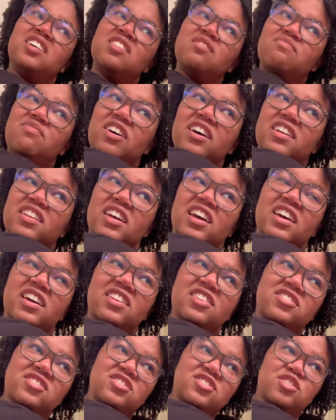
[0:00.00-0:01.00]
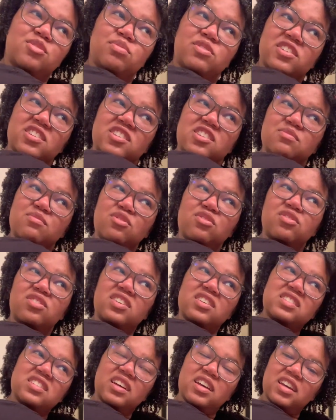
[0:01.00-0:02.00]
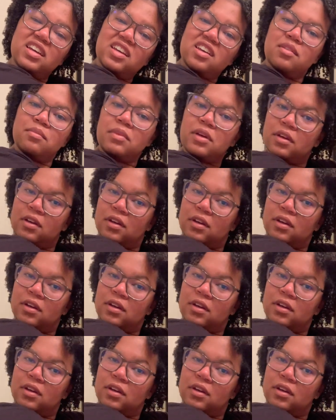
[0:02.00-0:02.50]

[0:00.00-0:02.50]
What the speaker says: but they're still pretty smooth because I am